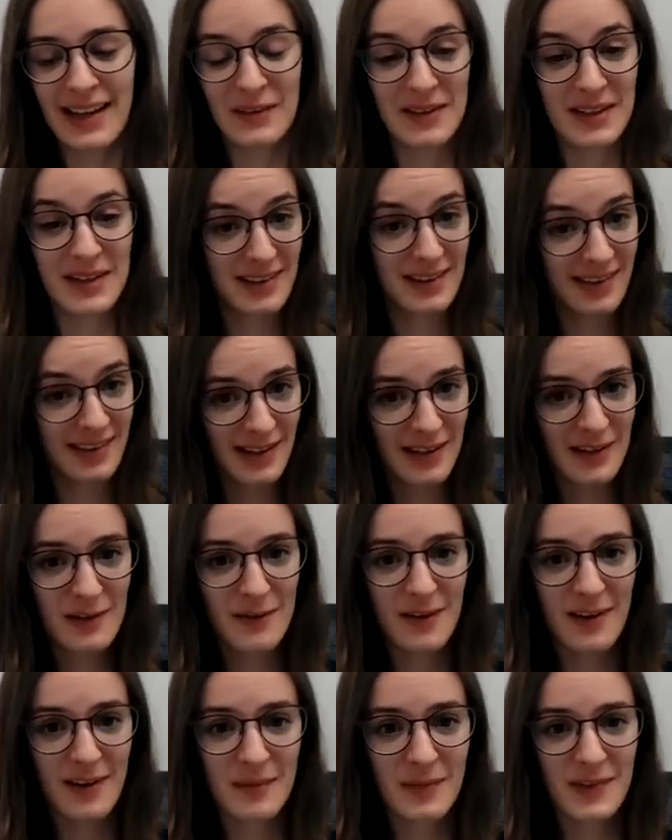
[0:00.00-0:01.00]
I wanted to
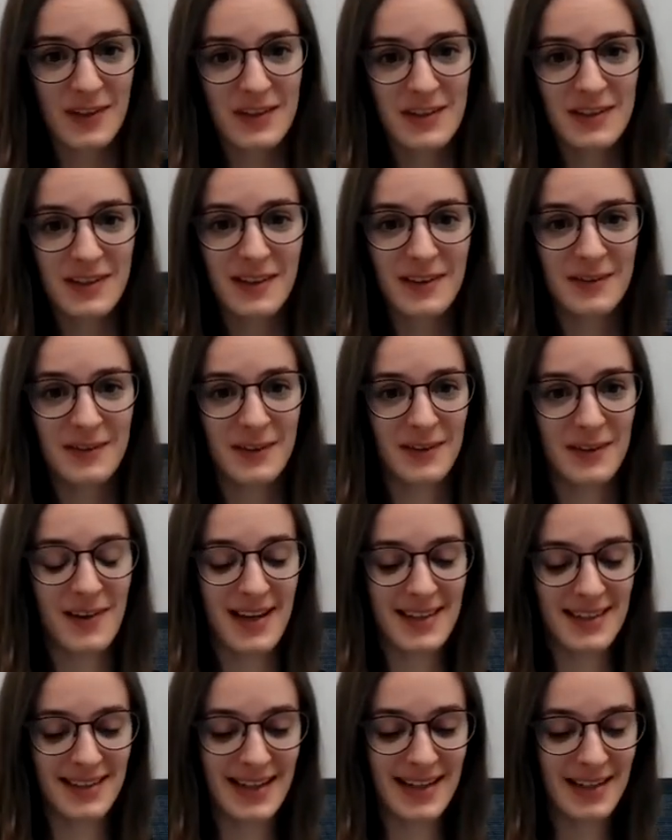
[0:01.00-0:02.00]
thank you very much, Scott, for
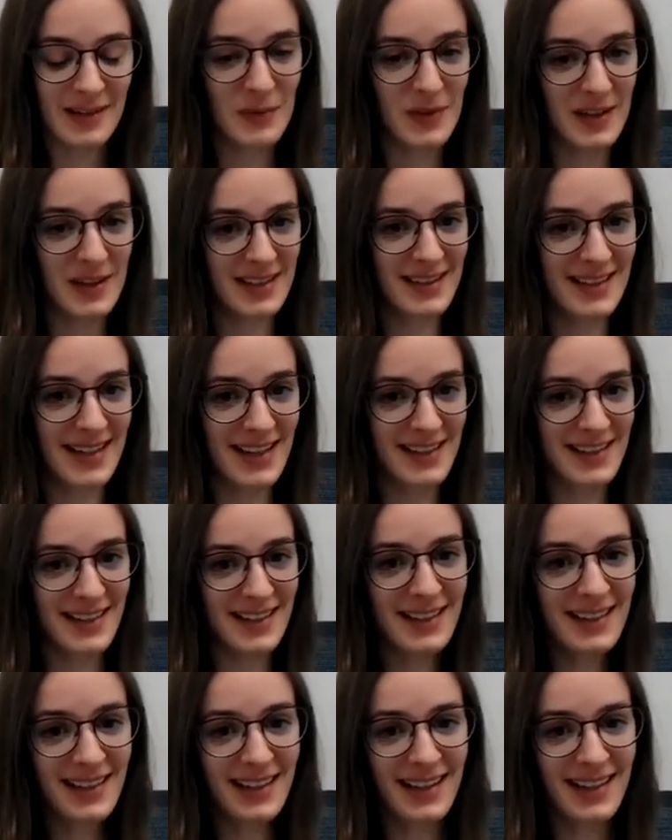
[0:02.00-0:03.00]
a fascinating
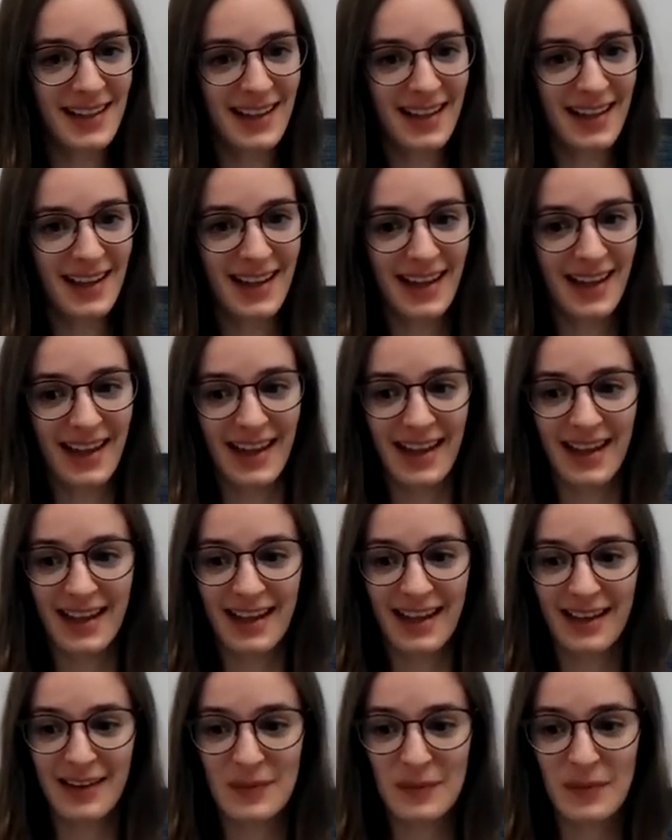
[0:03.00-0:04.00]
presentation.
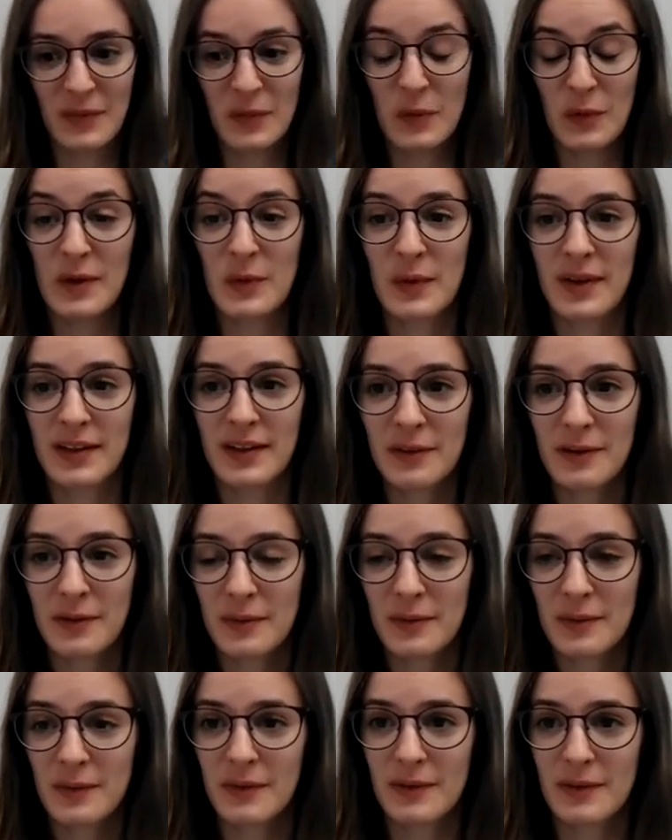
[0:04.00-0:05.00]

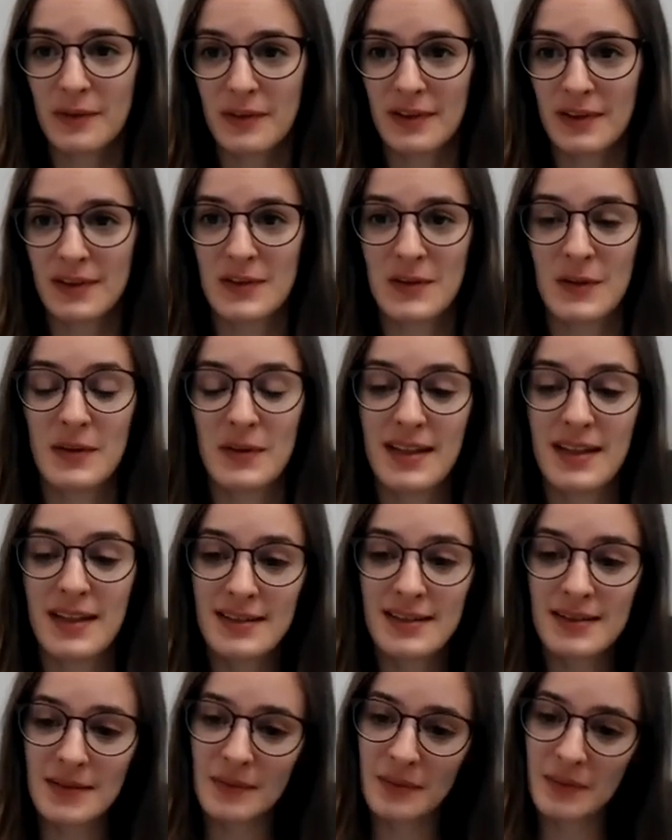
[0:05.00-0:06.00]
So
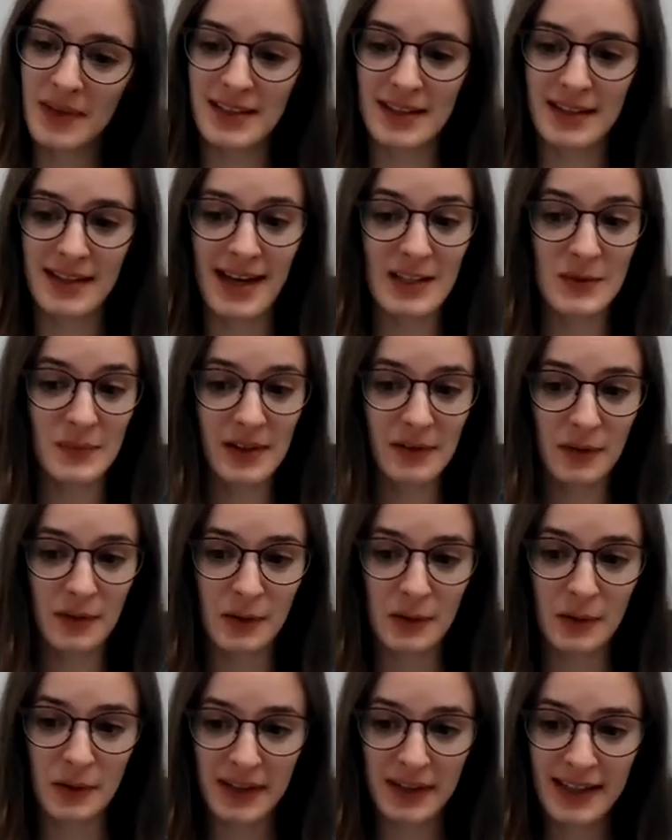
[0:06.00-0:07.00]
this meeting has
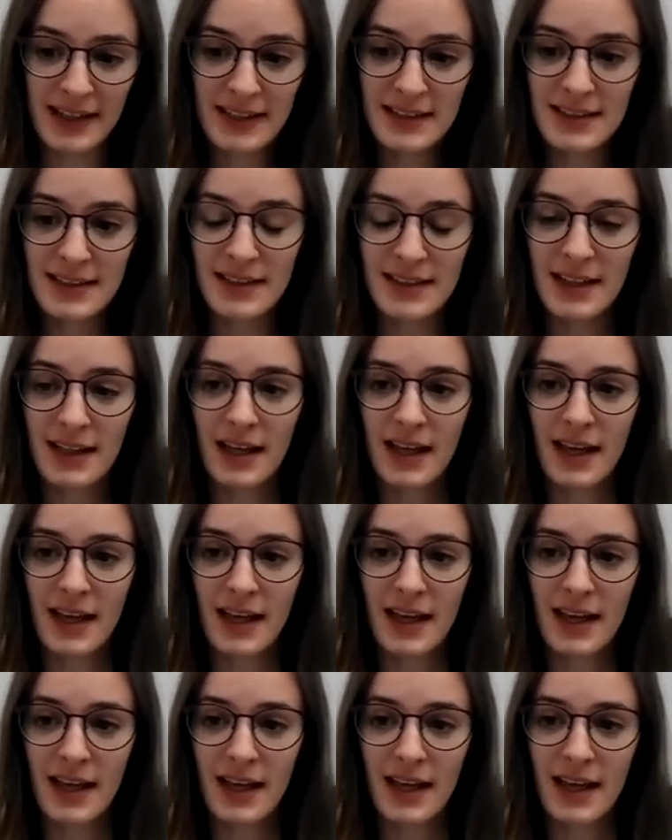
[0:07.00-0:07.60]
been recorded.